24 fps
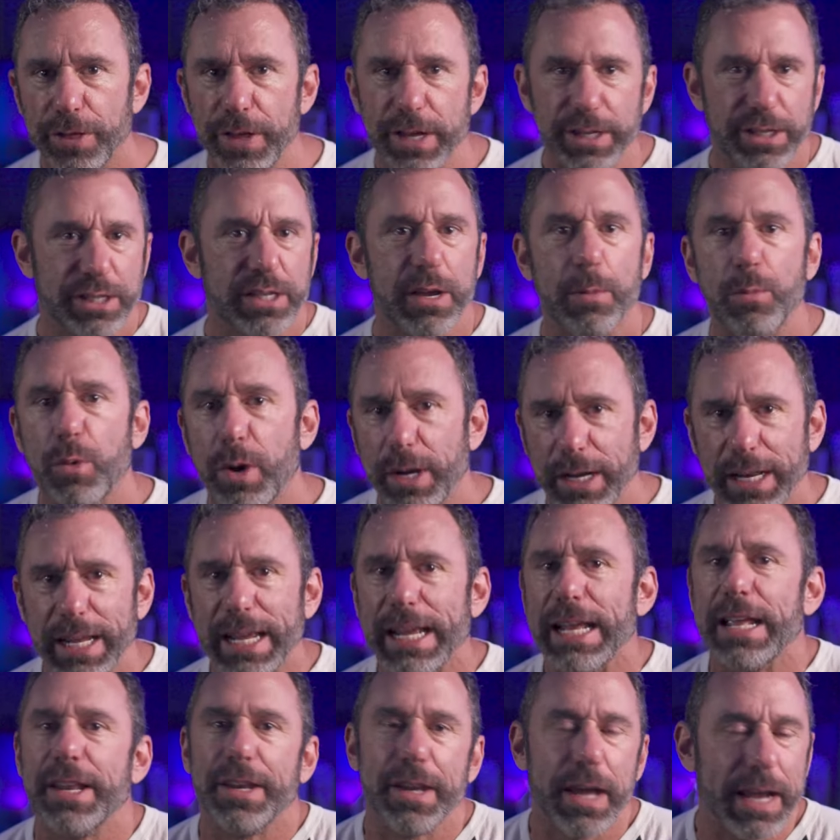that someone
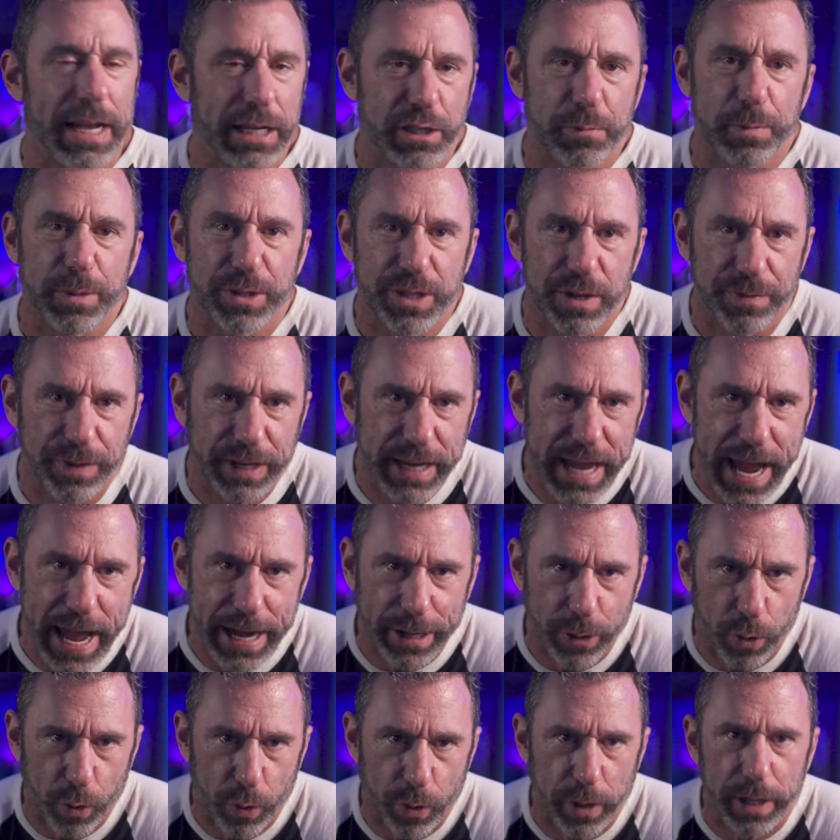in a specific
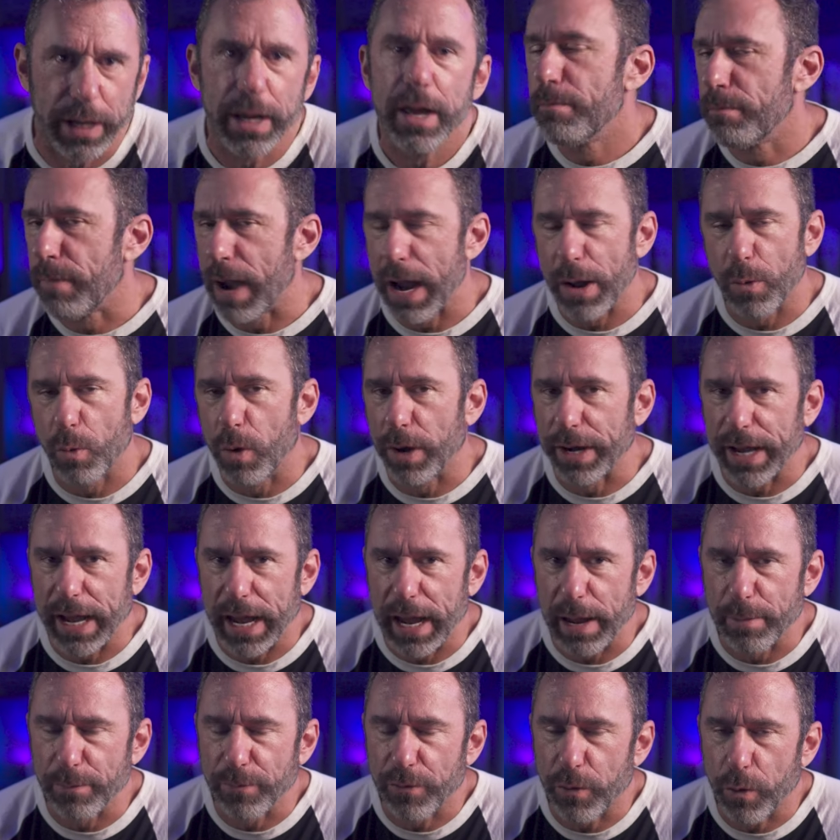category might want to
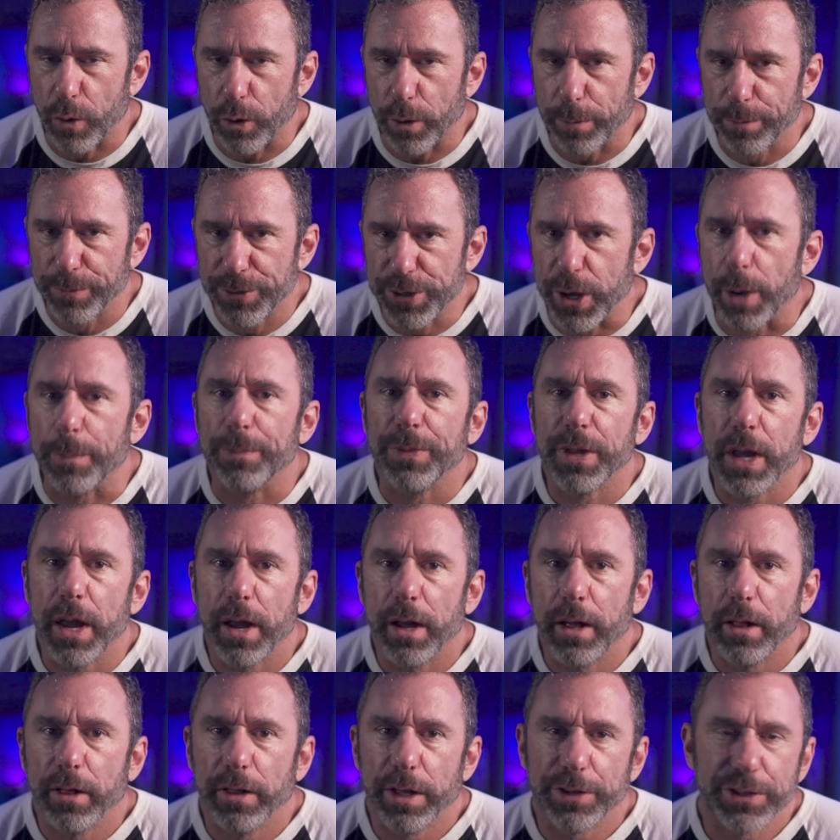aim for. So
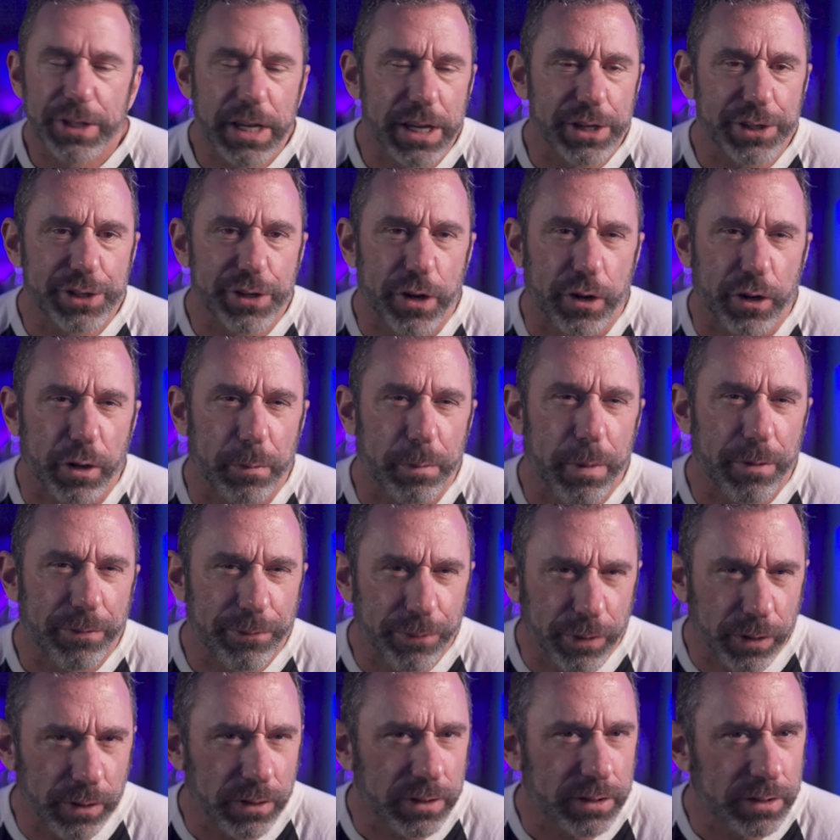let's get started. But
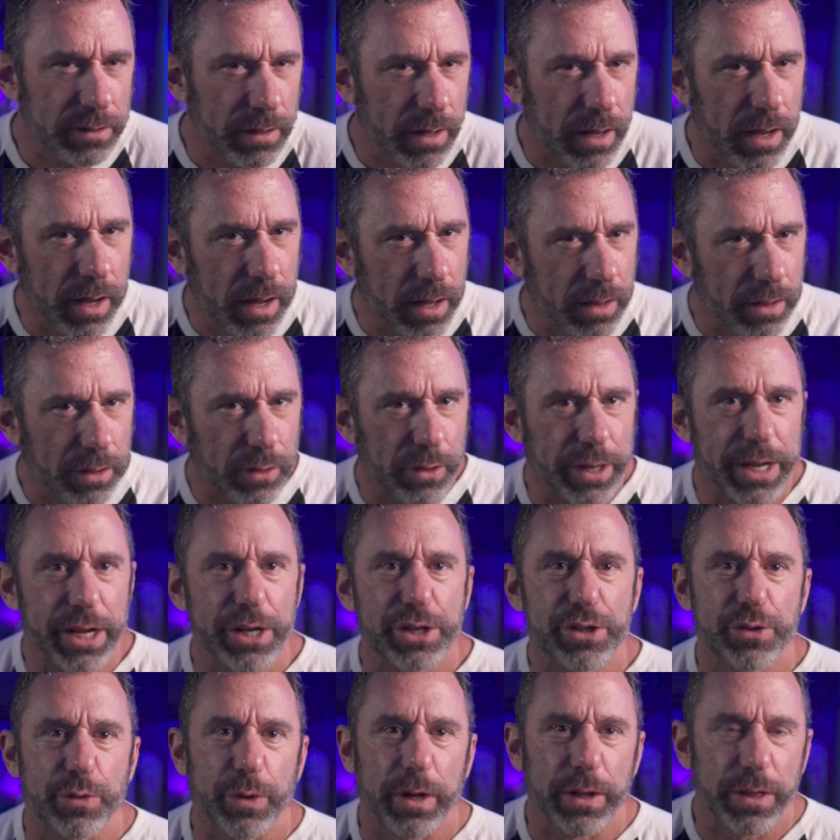first, a little
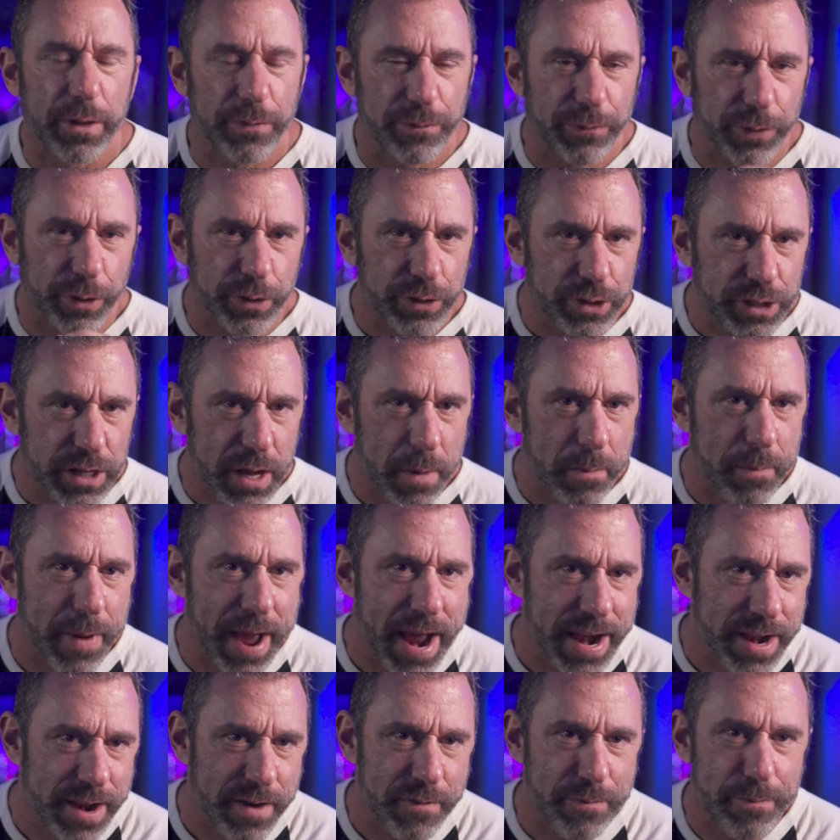history. The first
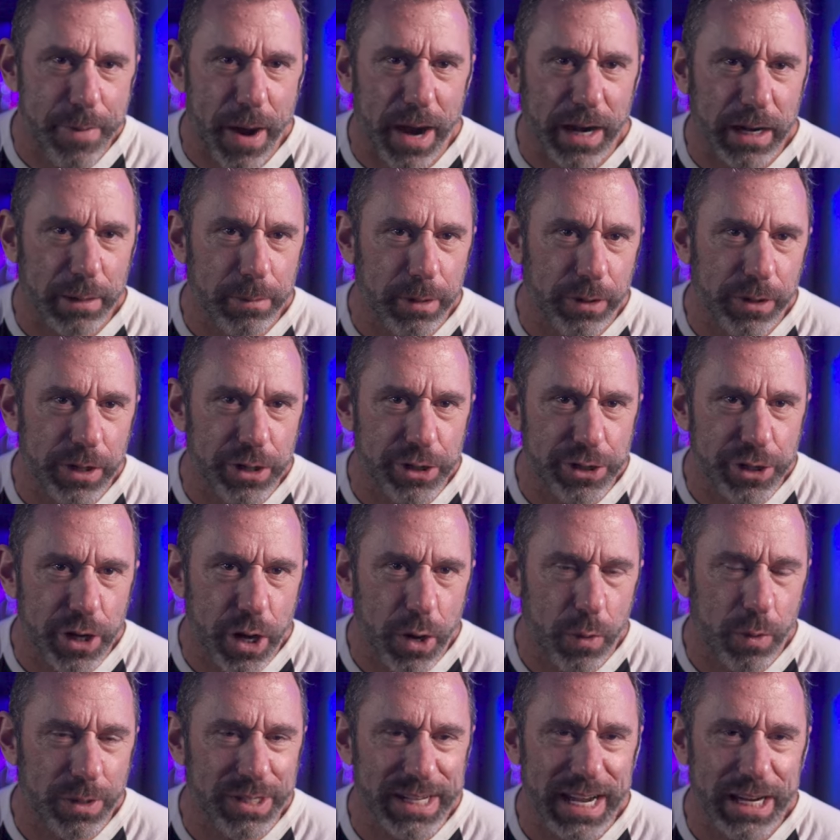competitive bodybuilding
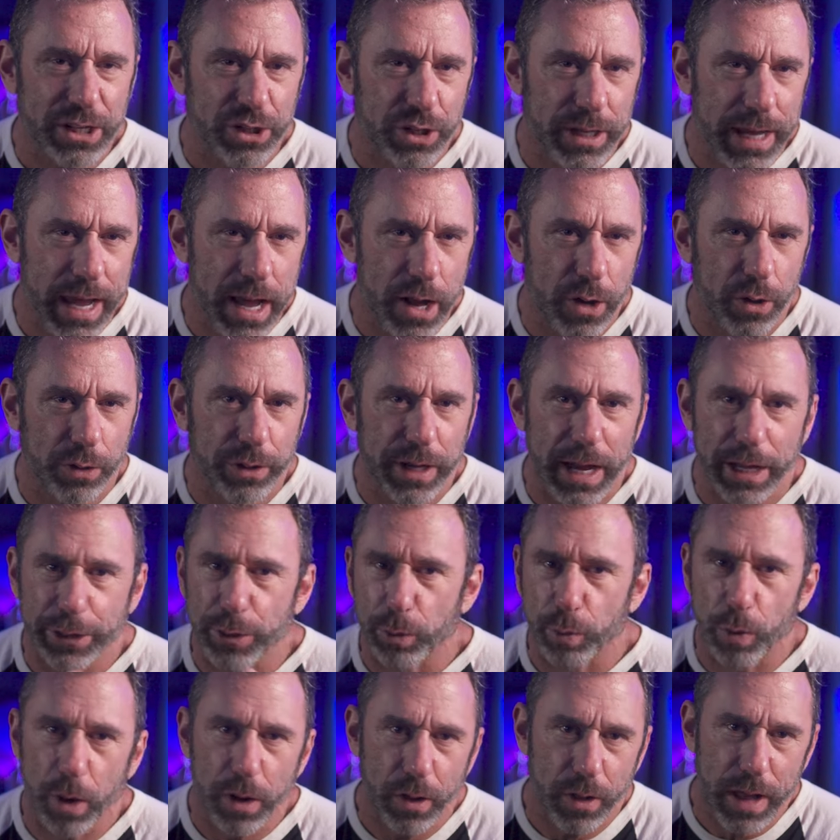show was actually held at the
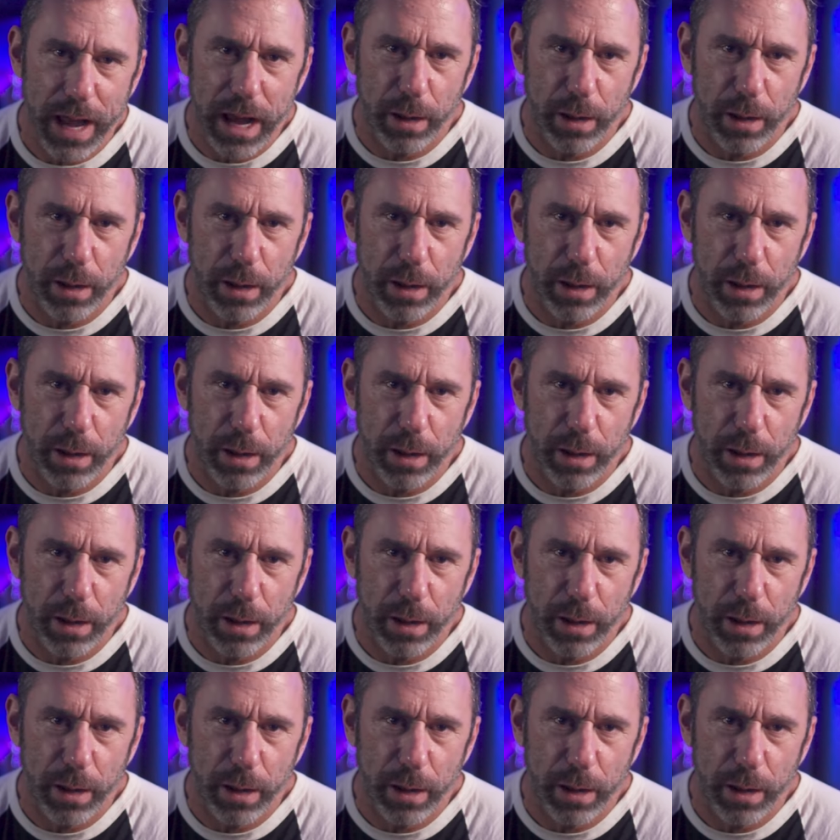Royal